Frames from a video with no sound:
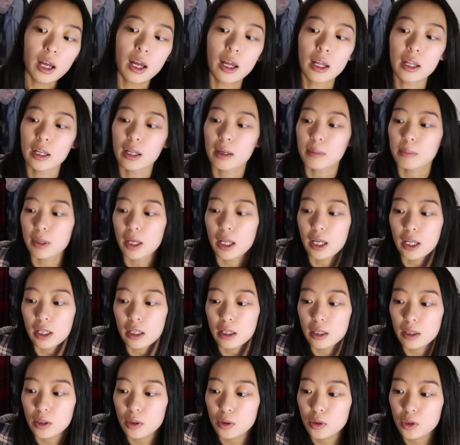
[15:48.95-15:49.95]
And I'm
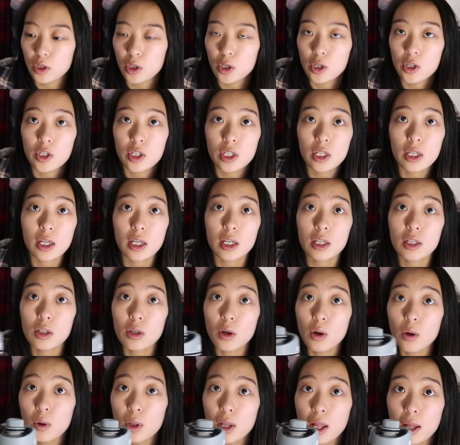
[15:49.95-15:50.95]
getting a little thirsty,
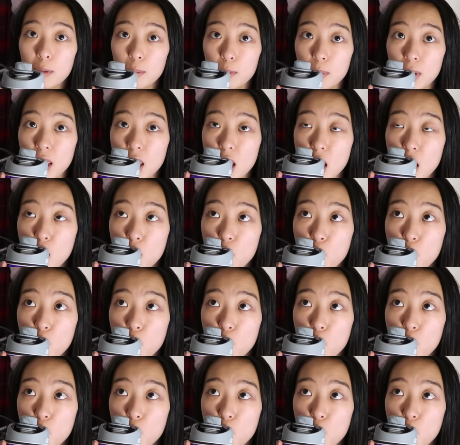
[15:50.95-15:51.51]
so let me